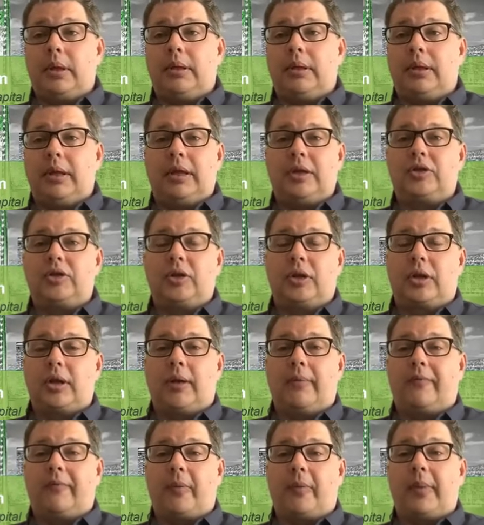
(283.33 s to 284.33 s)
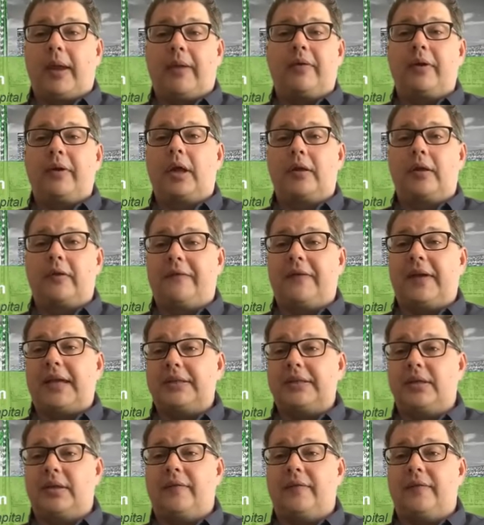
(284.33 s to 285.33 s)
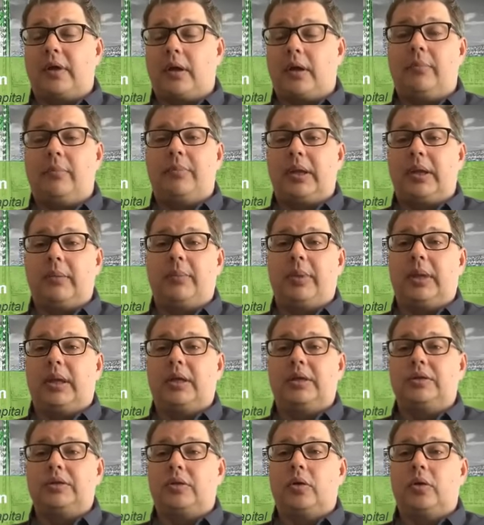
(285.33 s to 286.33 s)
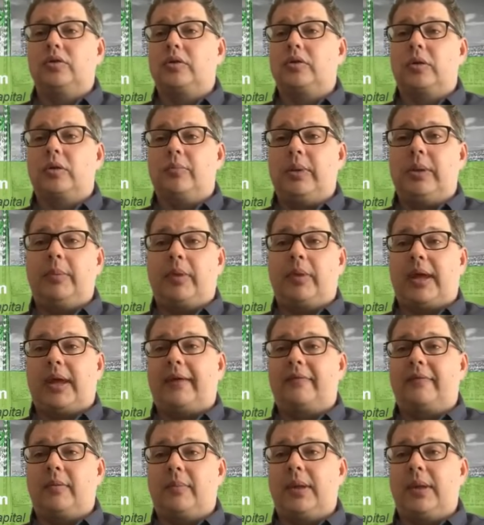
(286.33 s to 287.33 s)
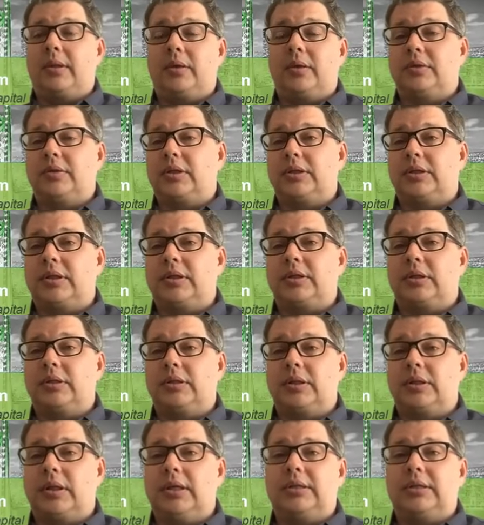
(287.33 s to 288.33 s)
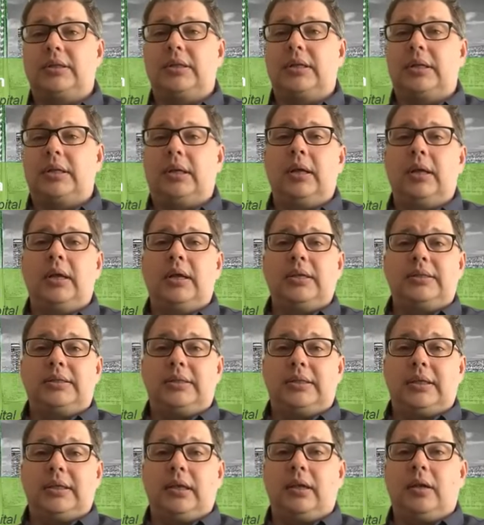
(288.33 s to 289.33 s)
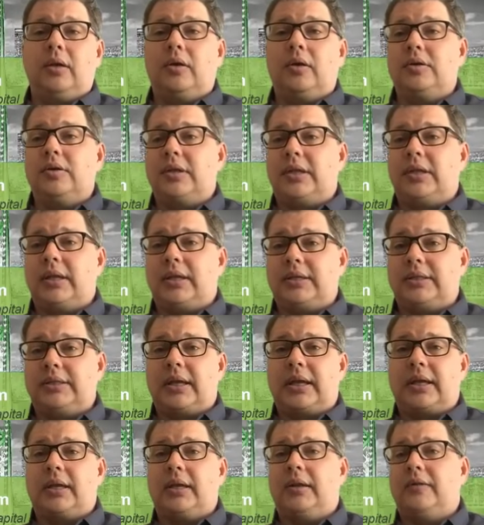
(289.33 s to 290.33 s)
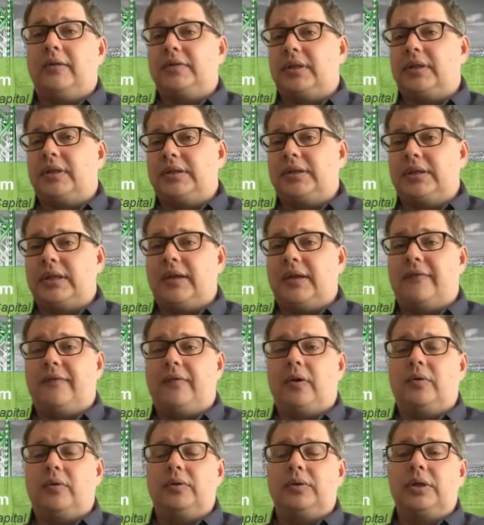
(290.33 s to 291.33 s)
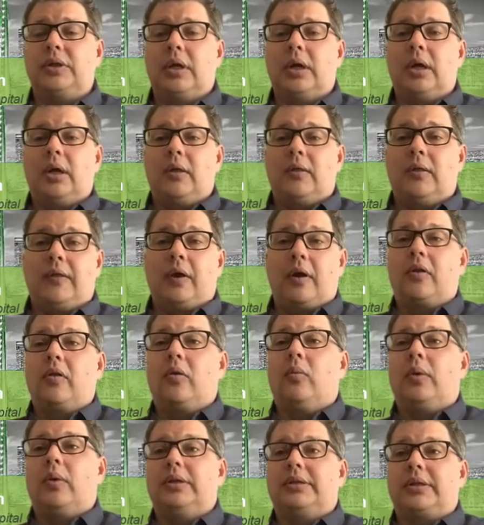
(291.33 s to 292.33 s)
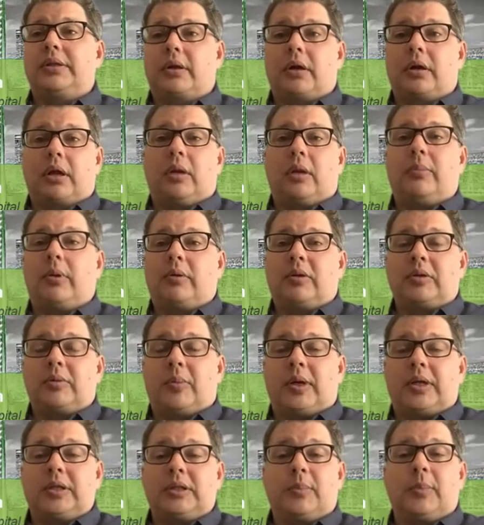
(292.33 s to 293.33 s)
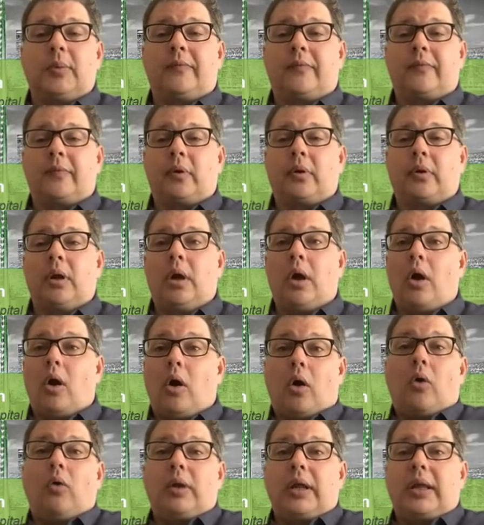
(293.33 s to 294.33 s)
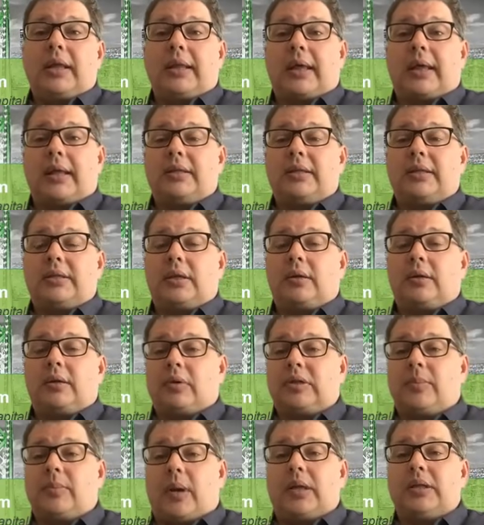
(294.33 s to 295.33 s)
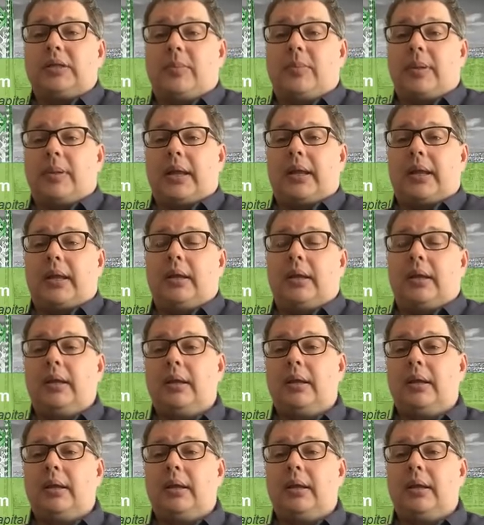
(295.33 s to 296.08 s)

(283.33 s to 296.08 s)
It should come from every other facet of the company, because those are the people that have to make those decisions. It's the CEOs and the executives and the CFOs. They're the ones that are going to be responsible for owning that incident response plan.